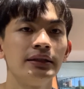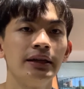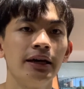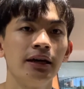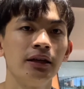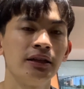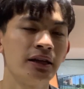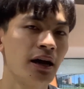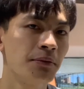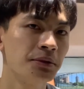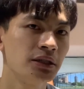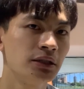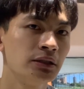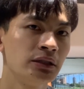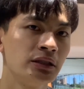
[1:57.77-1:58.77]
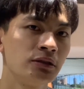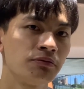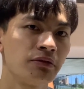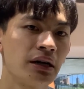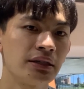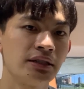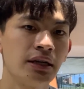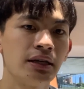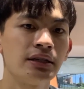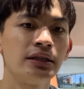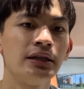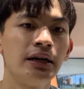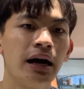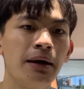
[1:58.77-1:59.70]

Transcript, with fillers: Then after this process,